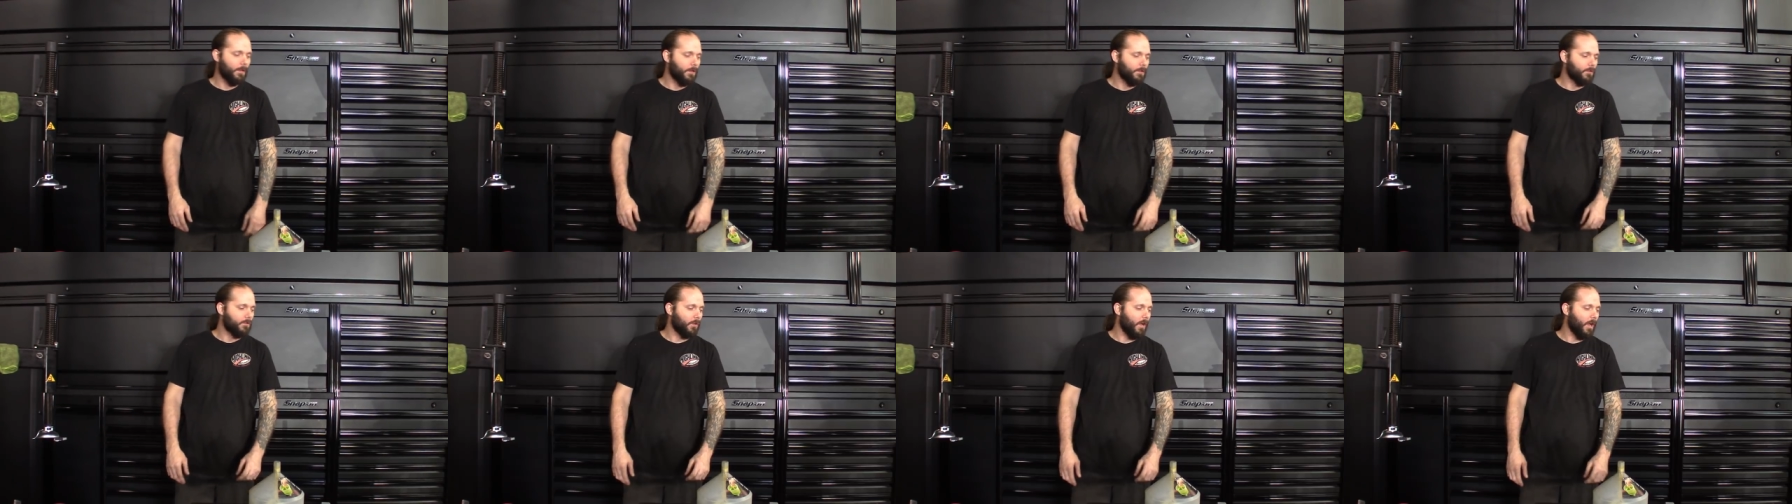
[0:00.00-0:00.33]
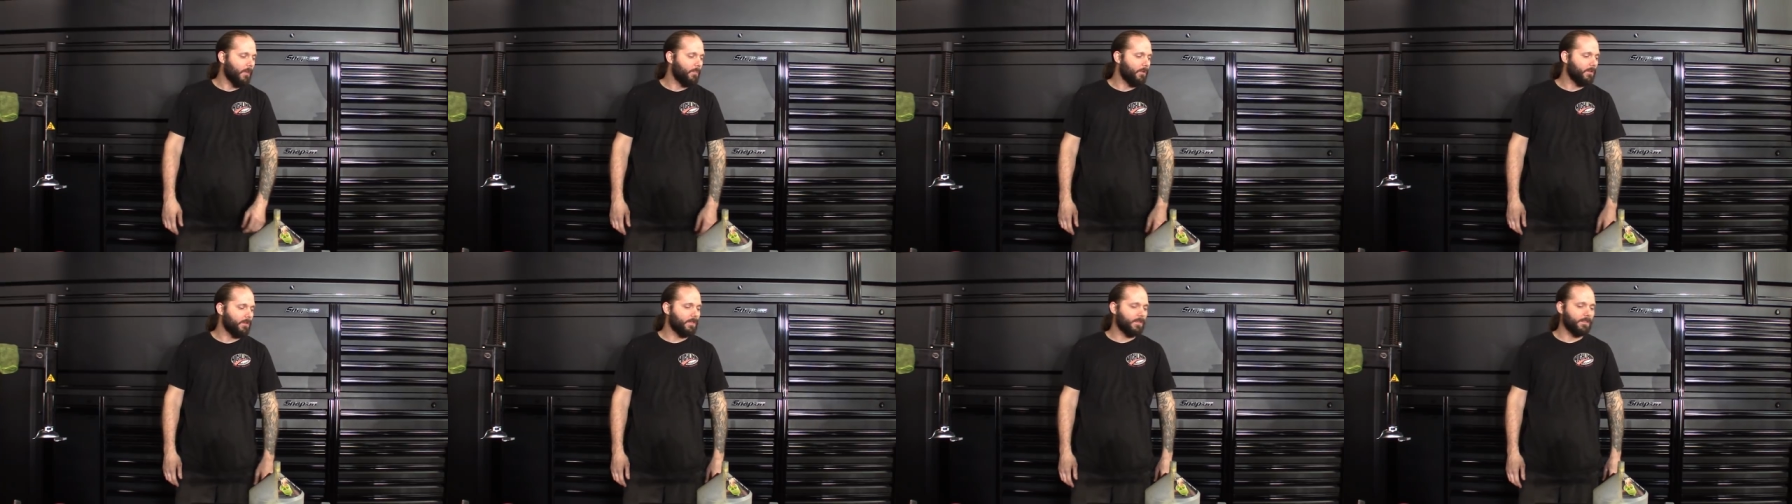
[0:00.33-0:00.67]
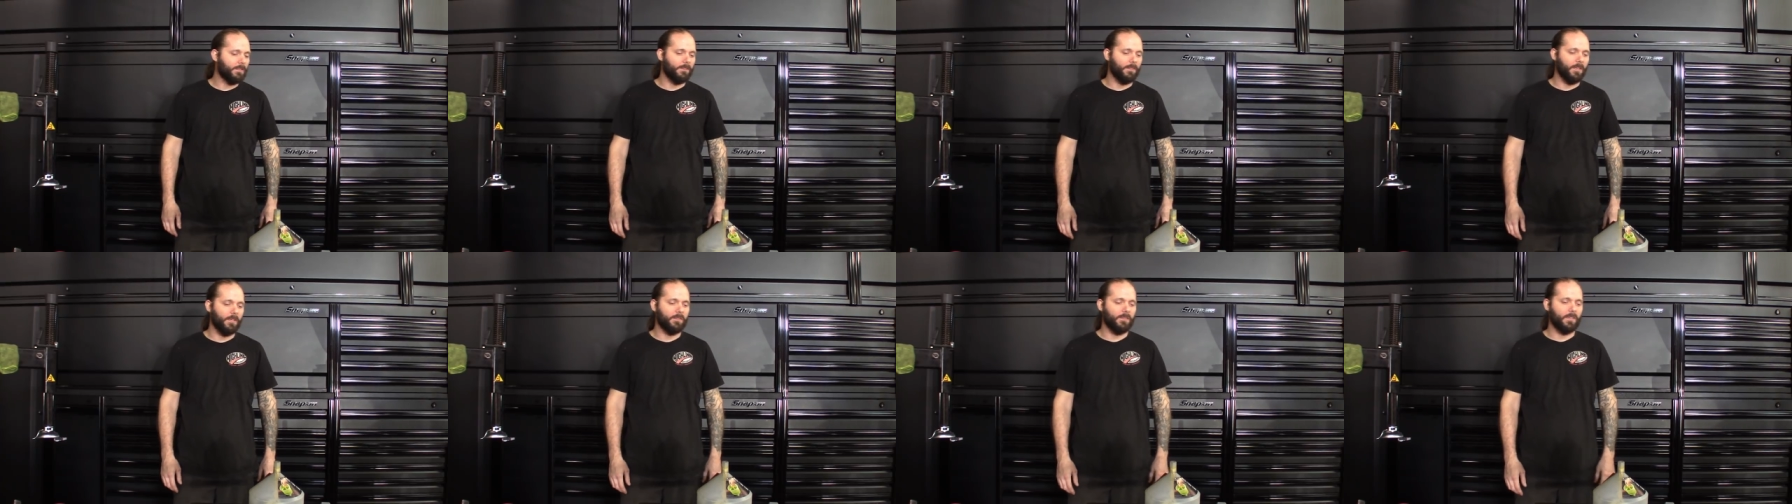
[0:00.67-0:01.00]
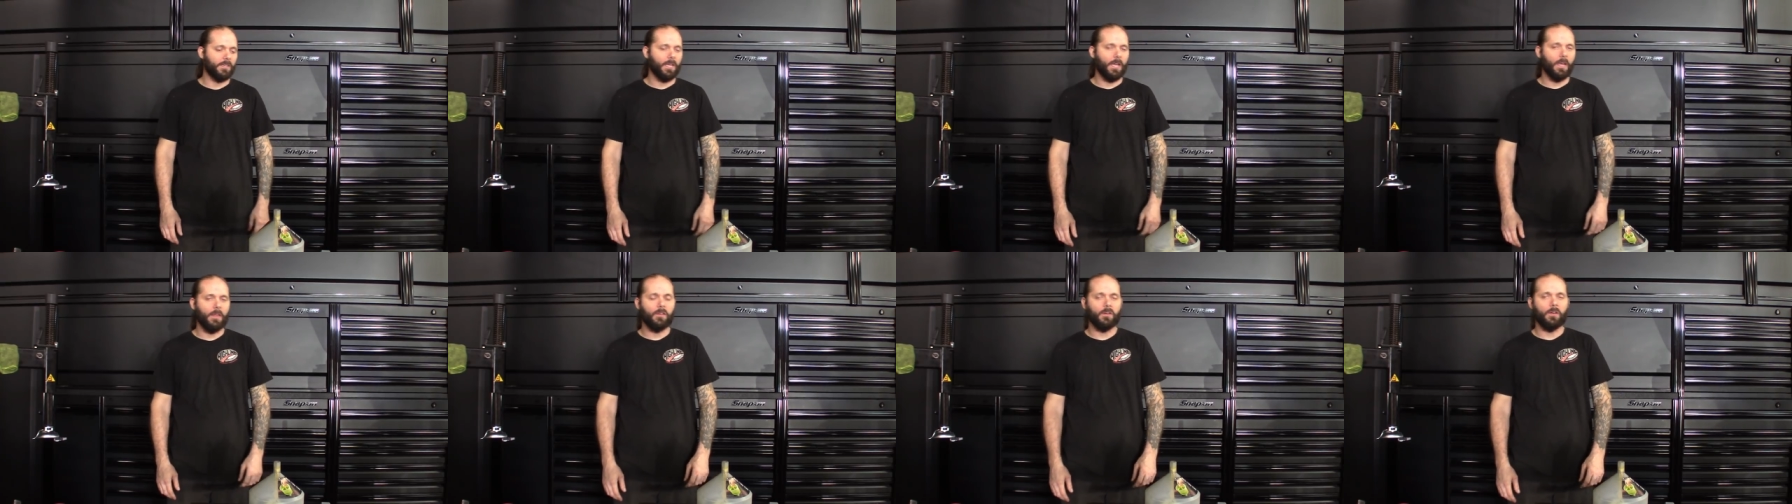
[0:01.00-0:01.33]
So I put this list
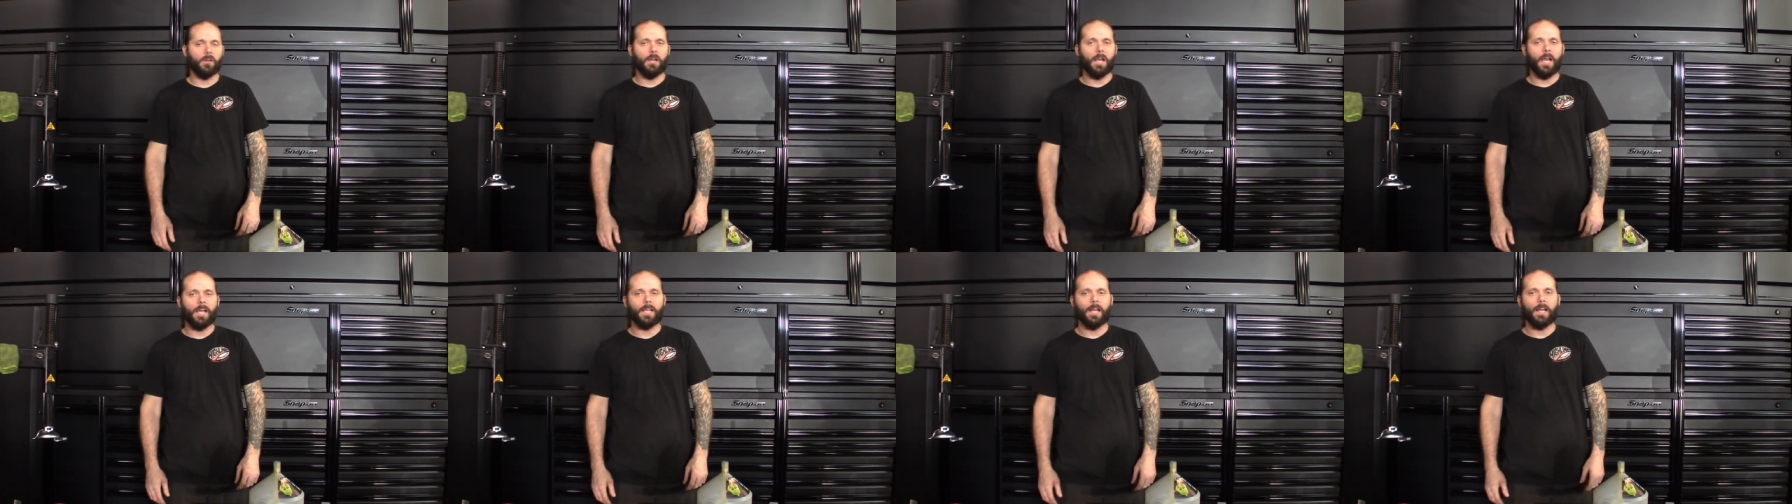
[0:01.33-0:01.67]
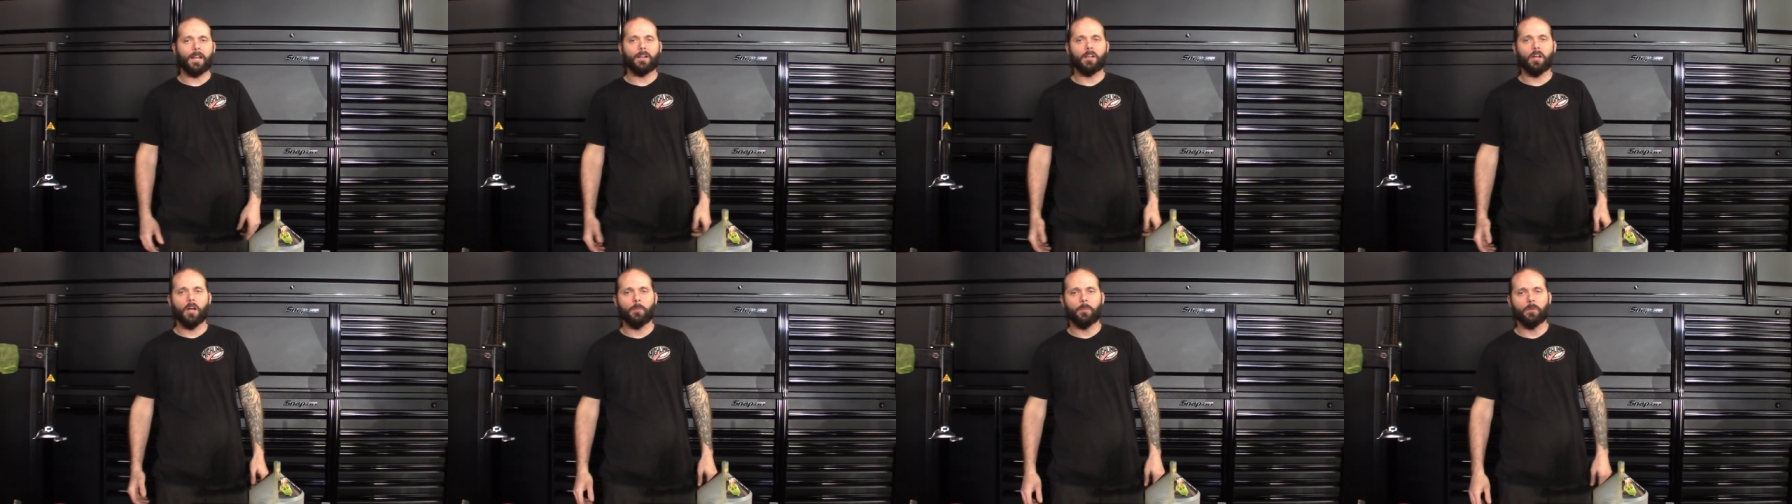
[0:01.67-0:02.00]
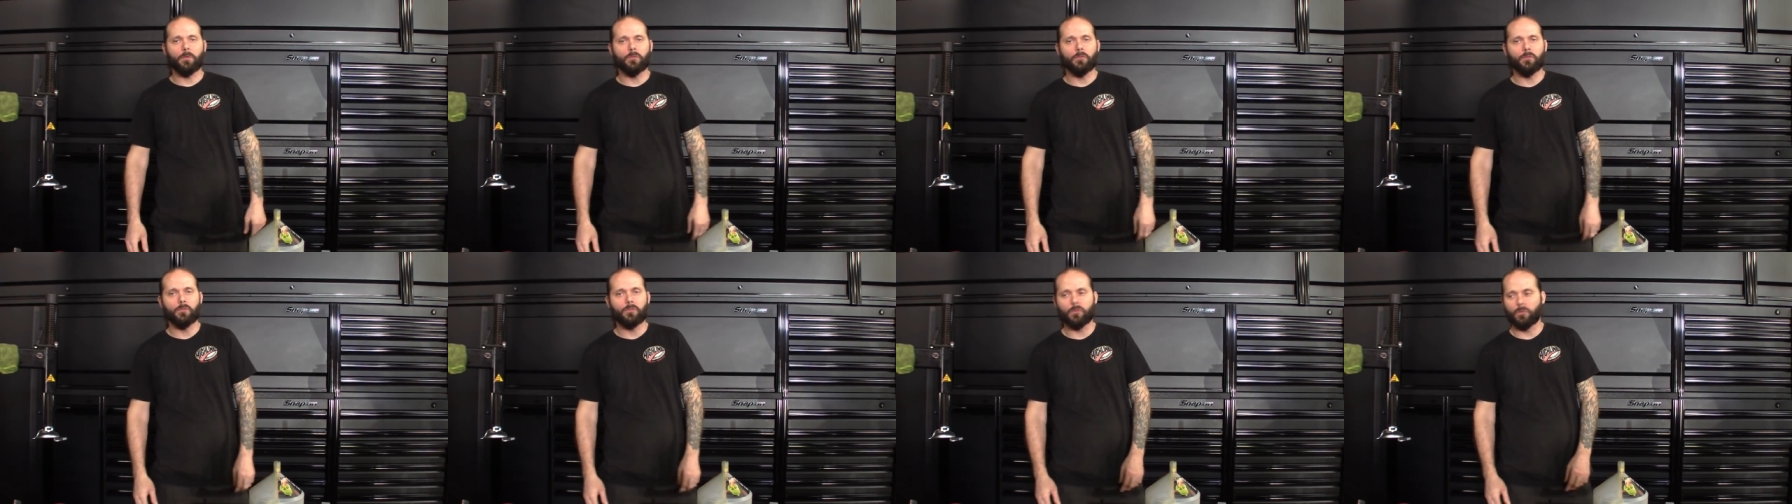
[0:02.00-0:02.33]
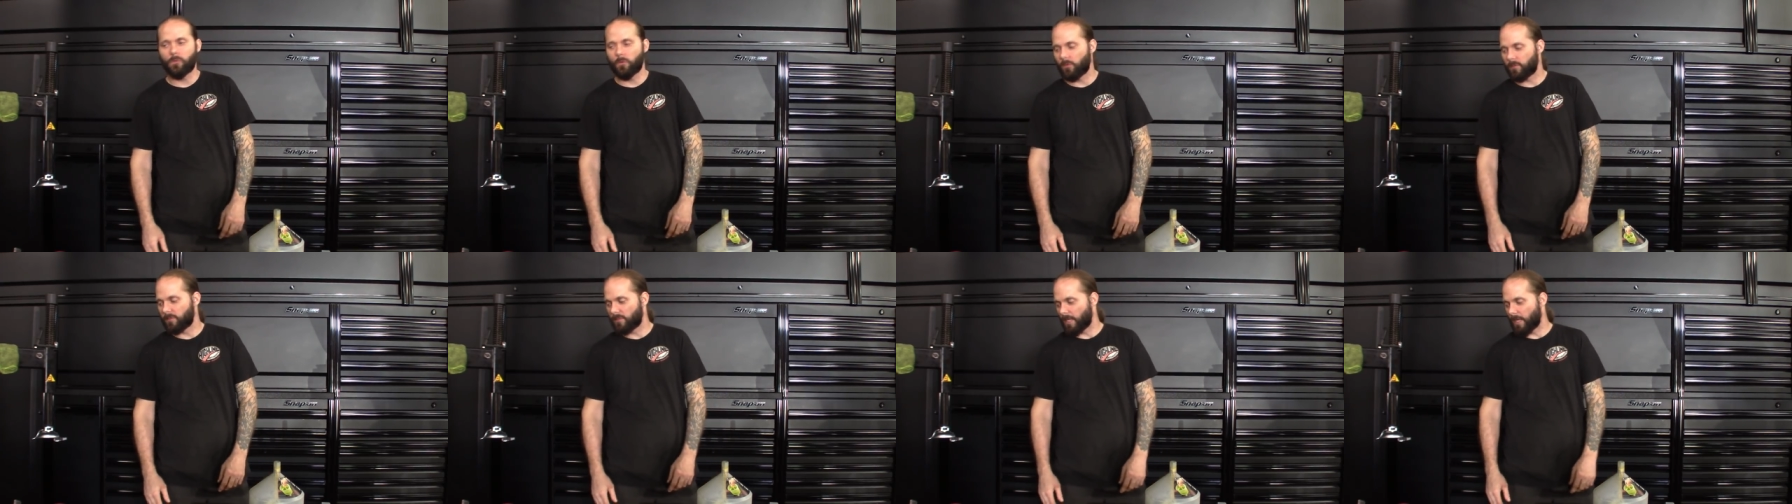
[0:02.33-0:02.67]
together. I got a couple new
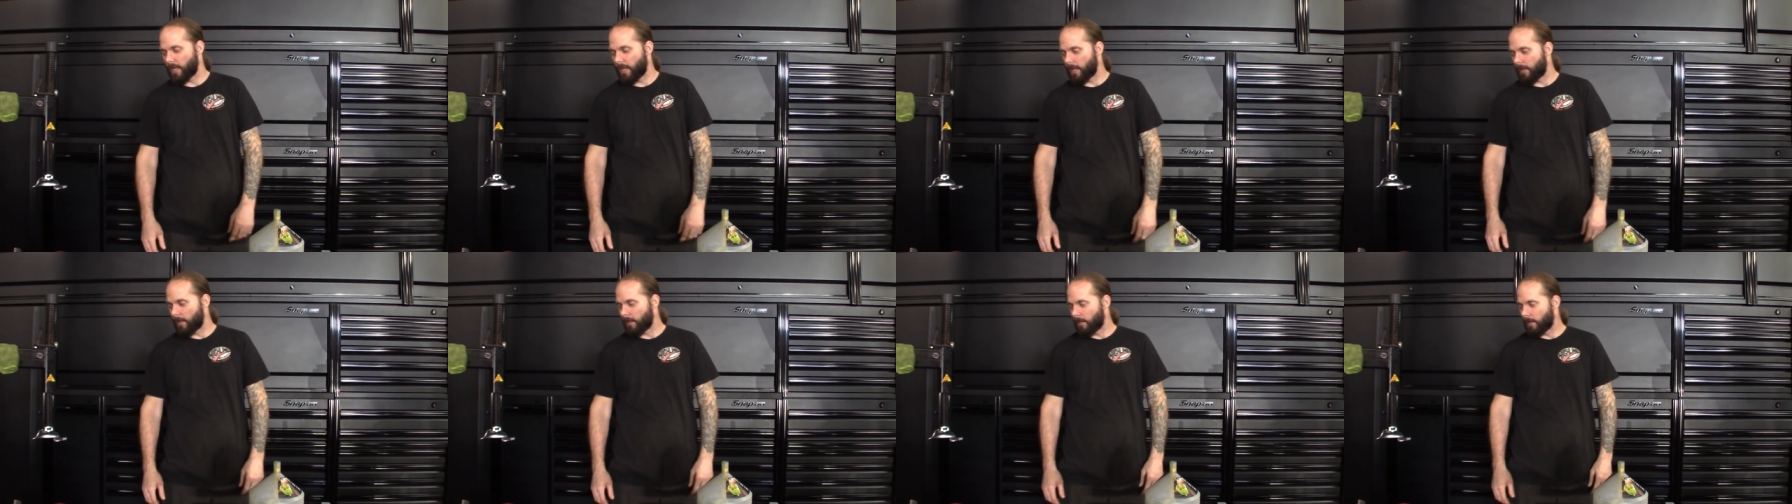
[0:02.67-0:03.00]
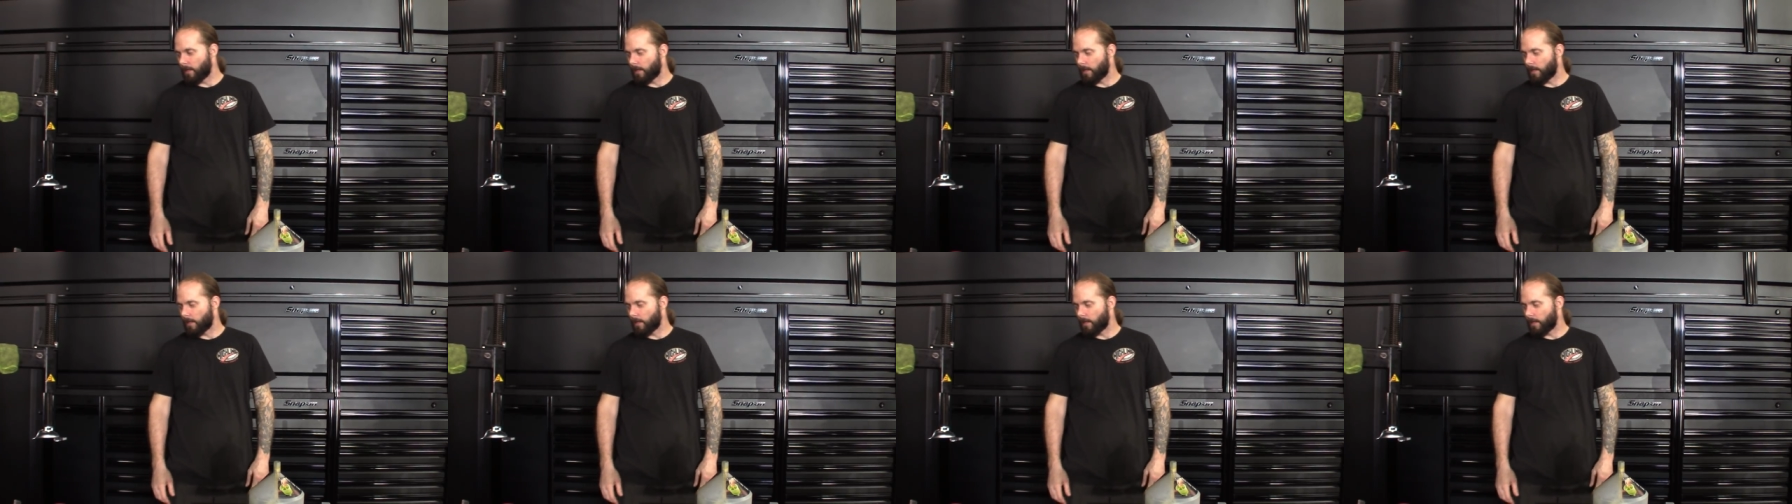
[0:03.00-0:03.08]
tools in.